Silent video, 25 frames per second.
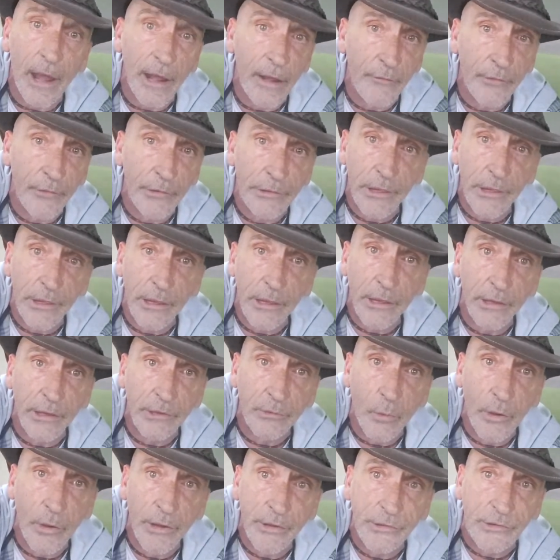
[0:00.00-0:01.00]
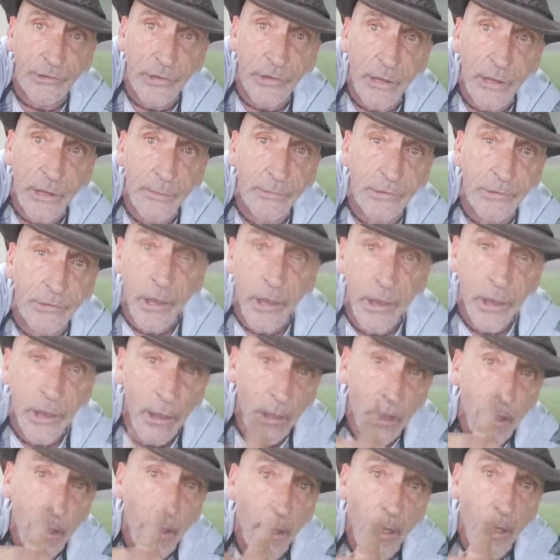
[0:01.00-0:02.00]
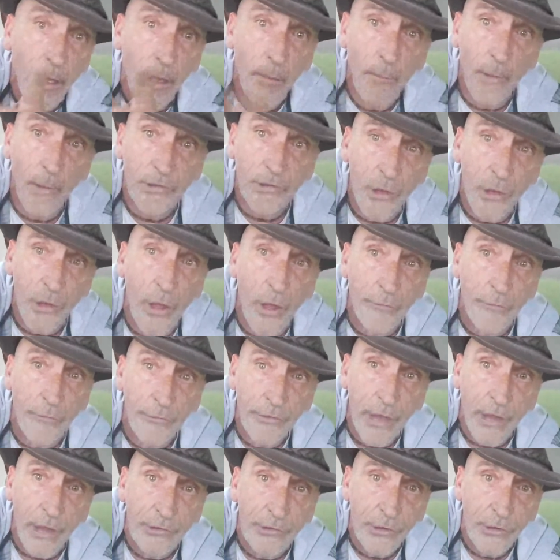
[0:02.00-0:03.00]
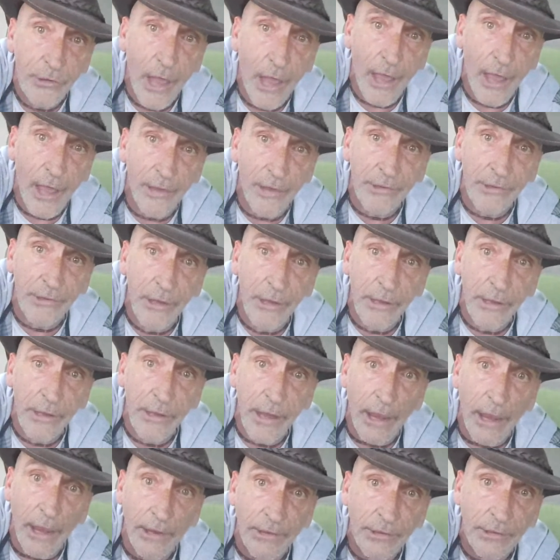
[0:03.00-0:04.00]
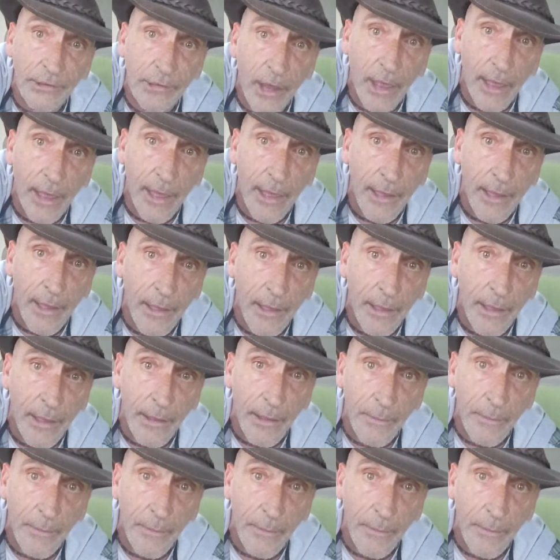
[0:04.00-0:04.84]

everything is what it seems. Much love. Catch you guys next time.